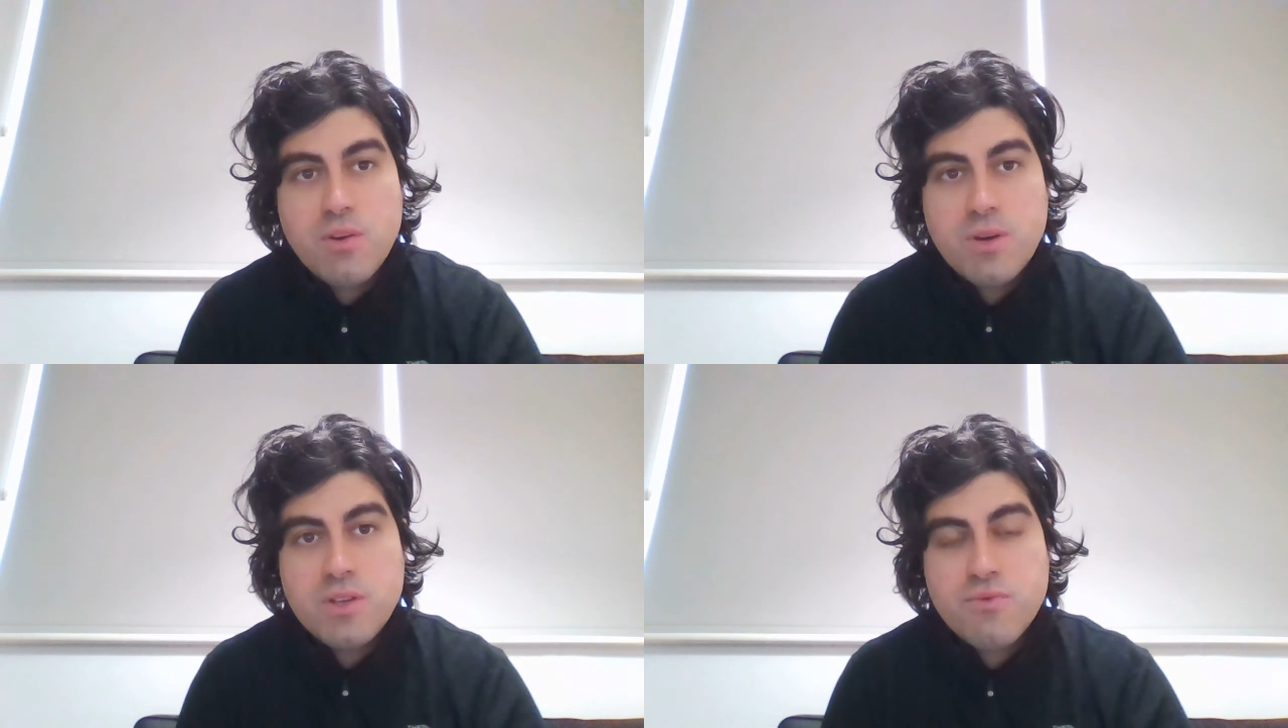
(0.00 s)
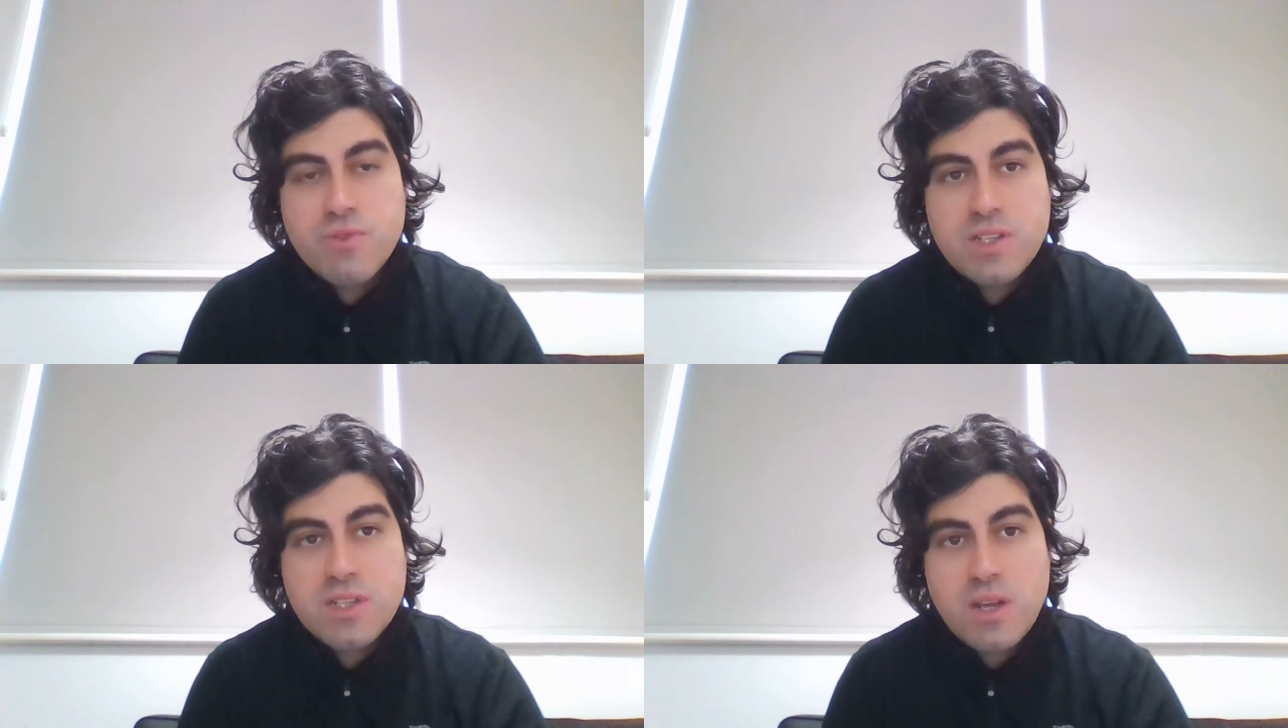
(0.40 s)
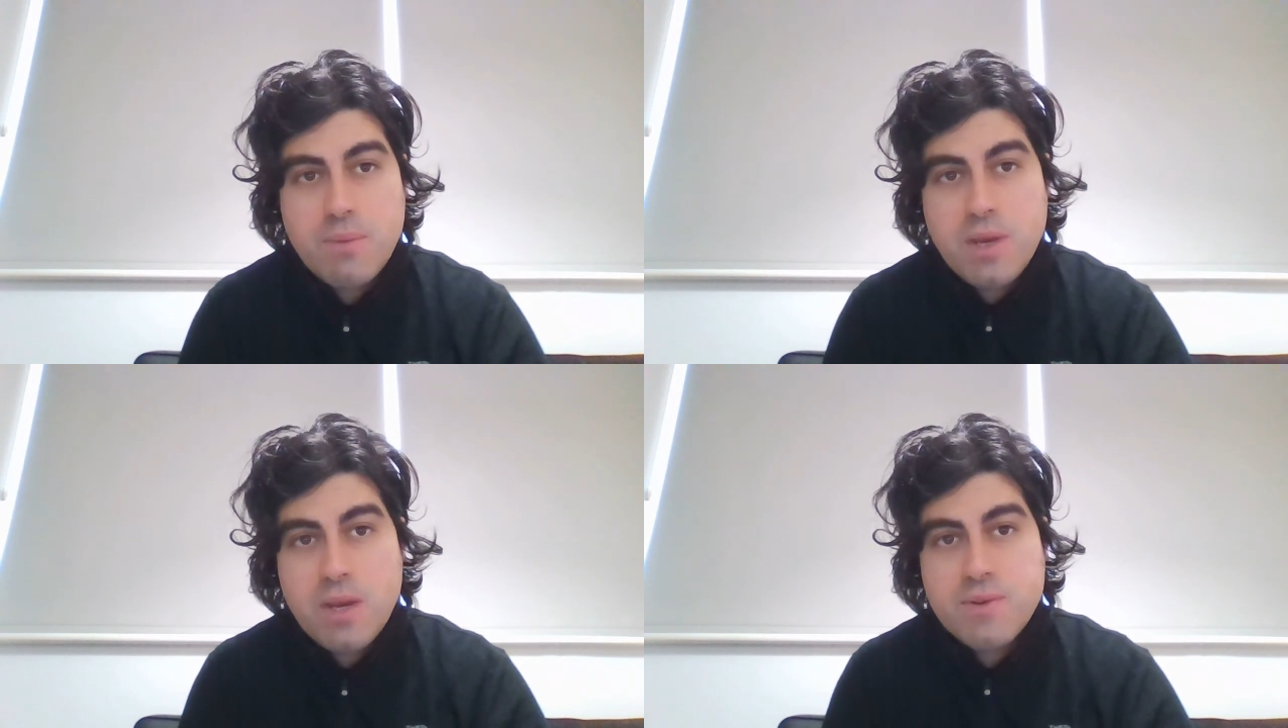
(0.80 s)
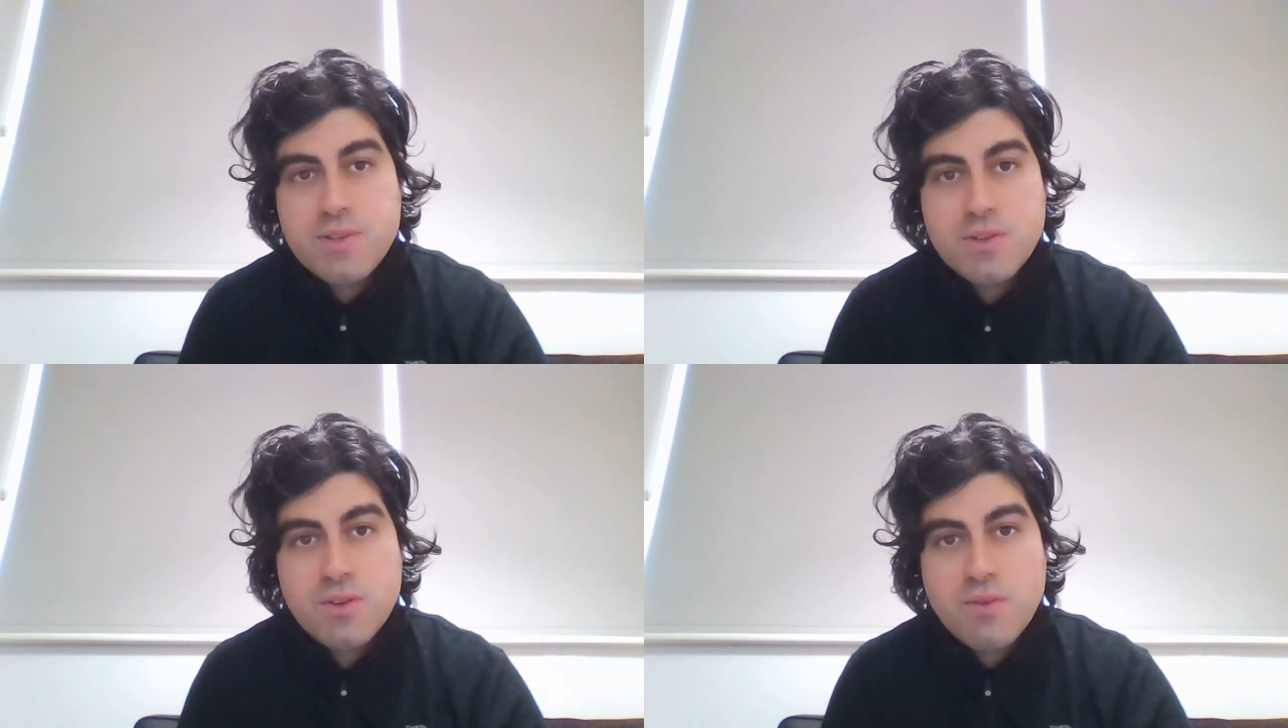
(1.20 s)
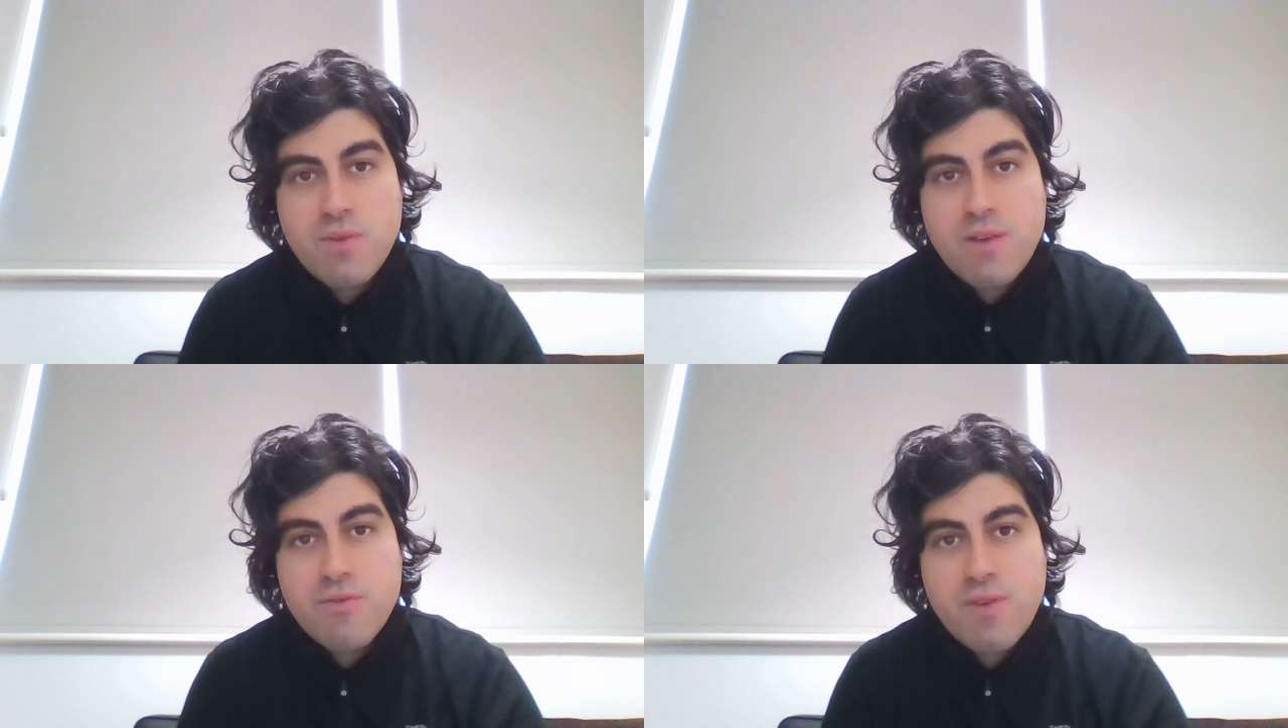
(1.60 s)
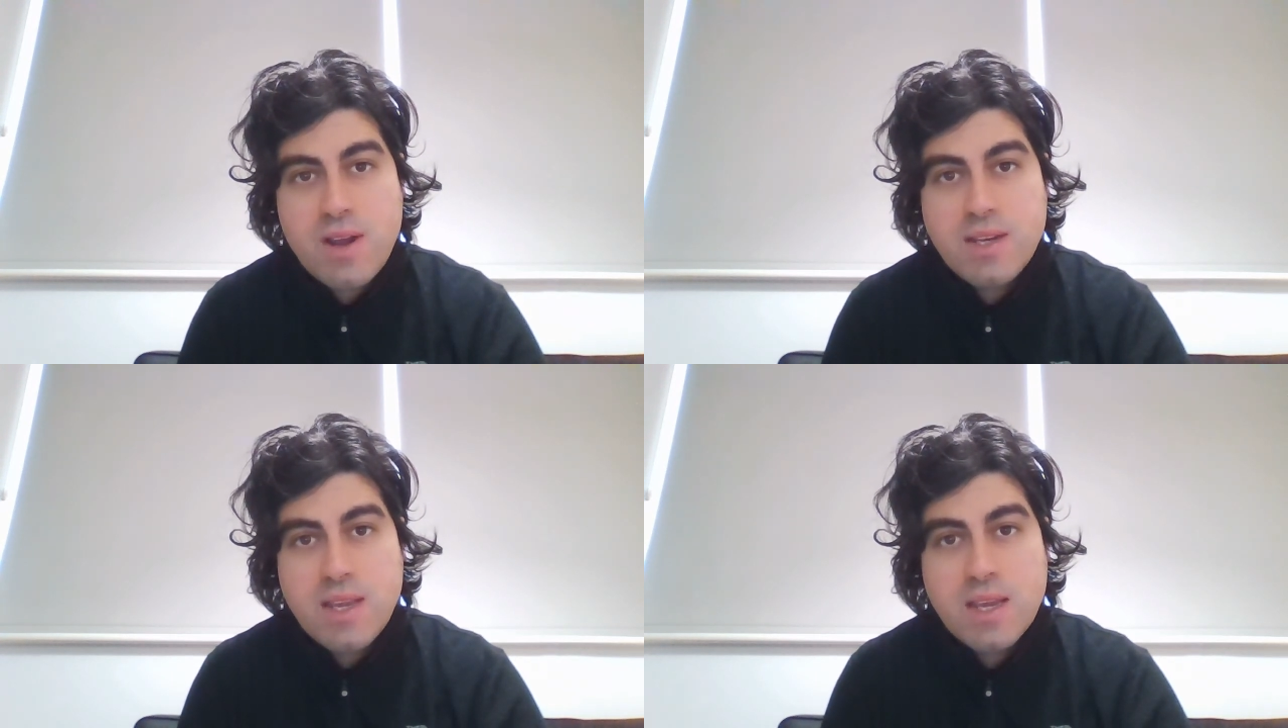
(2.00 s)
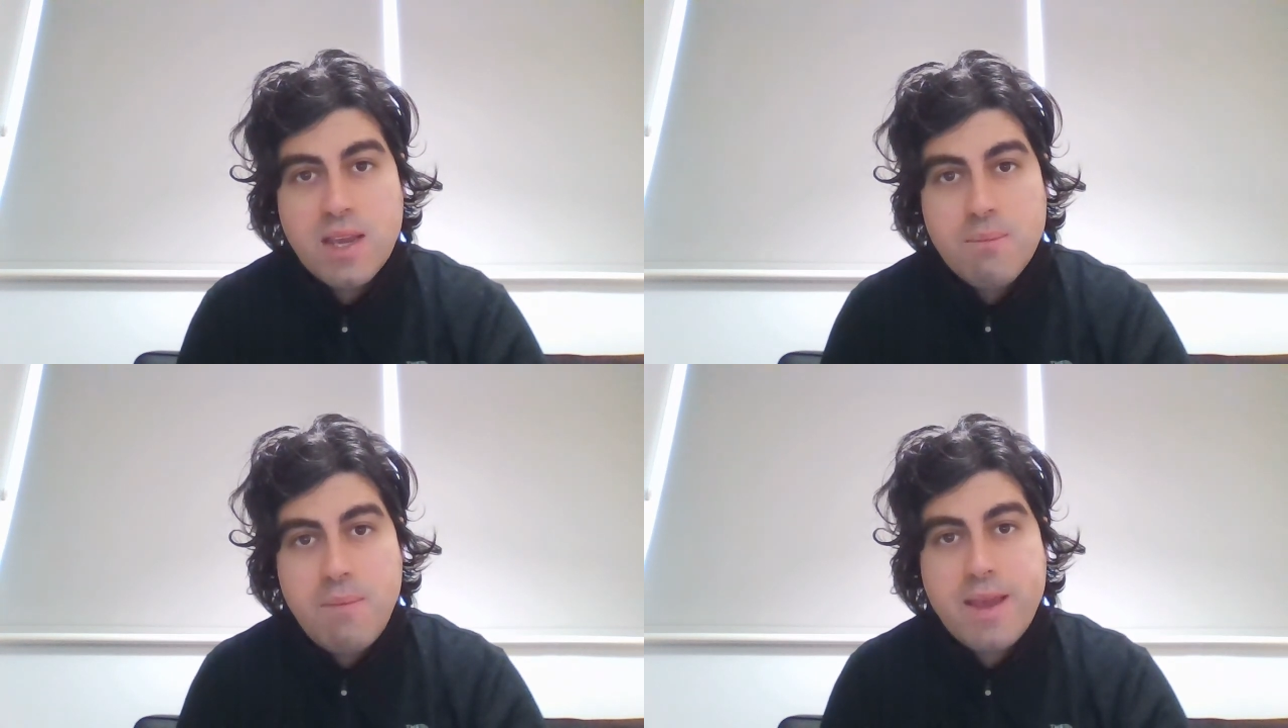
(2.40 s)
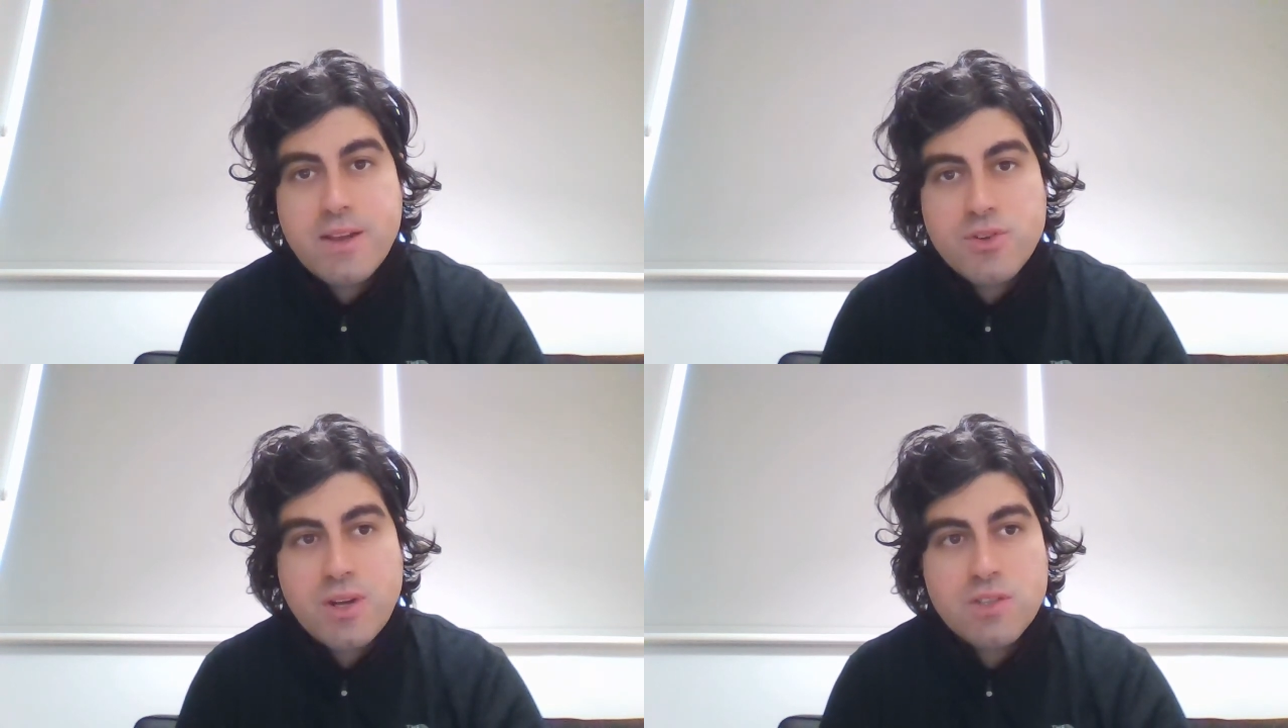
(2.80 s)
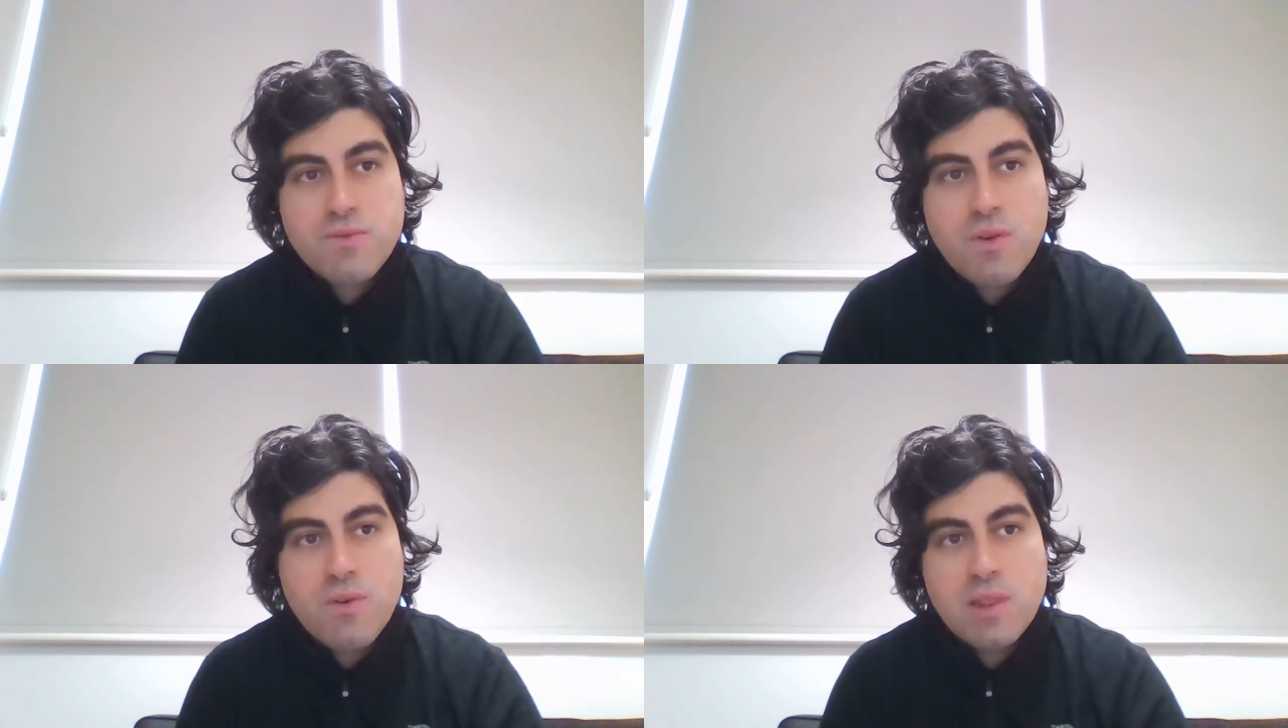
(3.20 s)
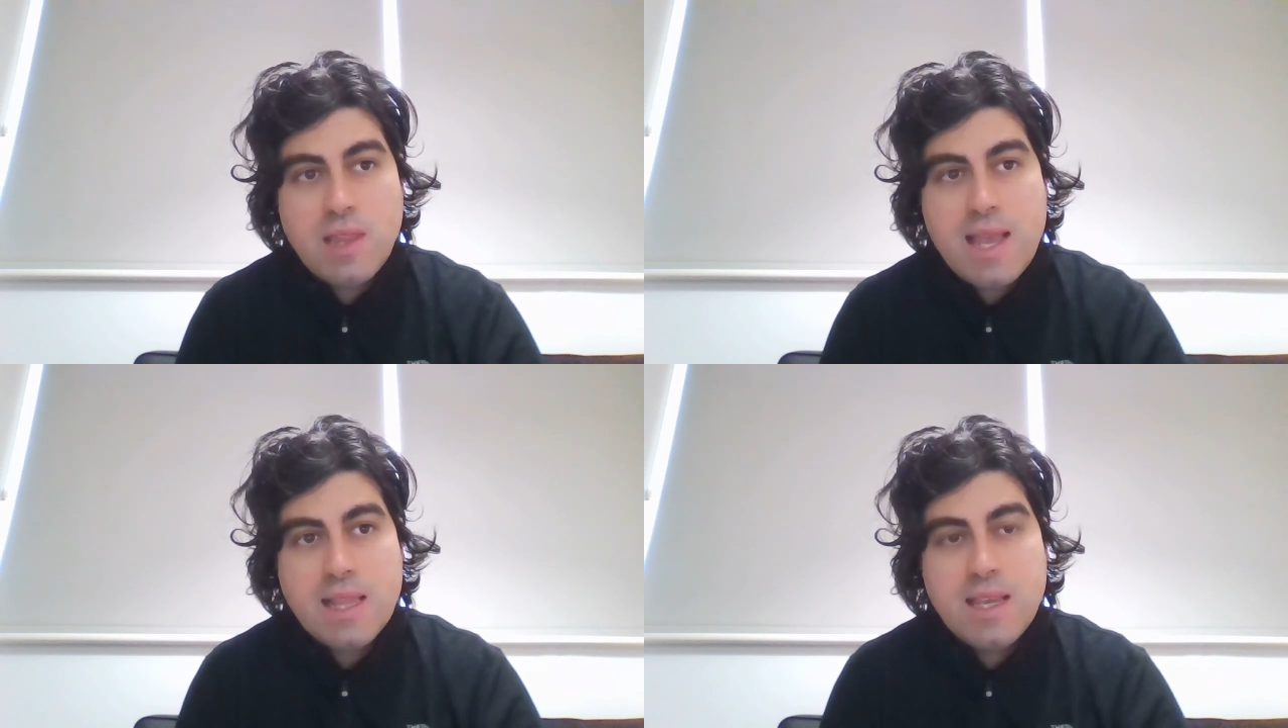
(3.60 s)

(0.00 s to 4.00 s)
but his recent appearances under Ralph Rangnick make a transfer unlikely,